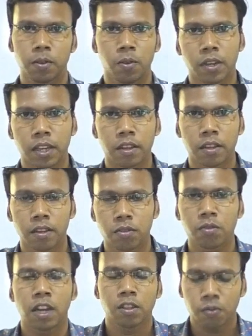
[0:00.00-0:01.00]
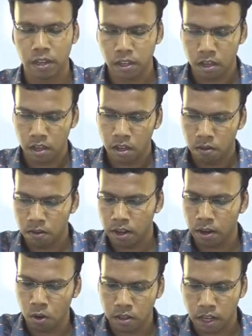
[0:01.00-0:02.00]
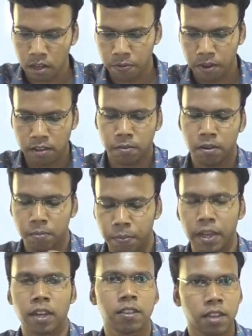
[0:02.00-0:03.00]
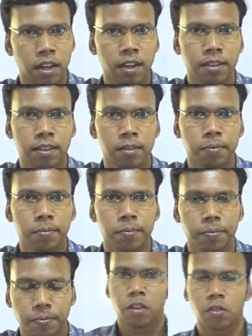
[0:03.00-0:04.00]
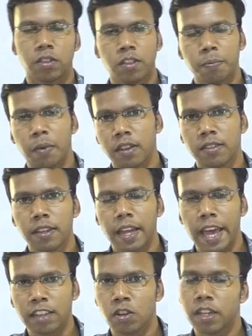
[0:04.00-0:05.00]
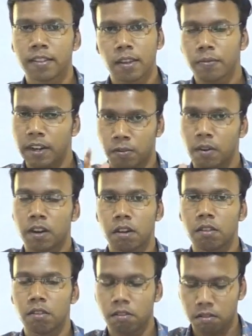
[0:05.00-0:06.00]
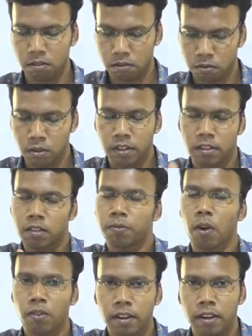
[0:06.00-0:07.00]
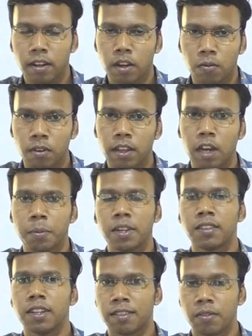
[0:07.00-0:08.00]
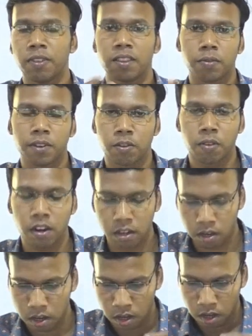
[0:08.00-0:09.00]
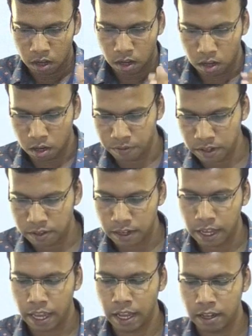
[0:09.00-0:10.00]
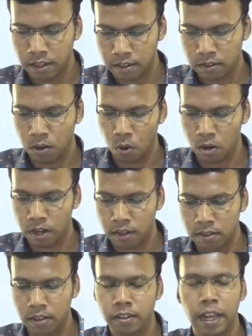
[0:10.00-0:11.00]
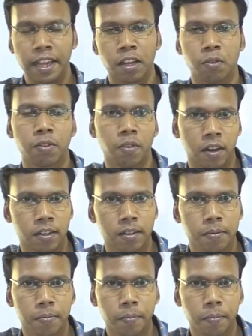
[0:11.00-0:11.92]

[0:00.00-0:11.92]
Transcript: Okay, so that's why we will know that first pair is correct. So, this mouse seal actually it's a freshwater. So, it is found in river, that means it's a freshwater fish and it is called as the tiger of the water.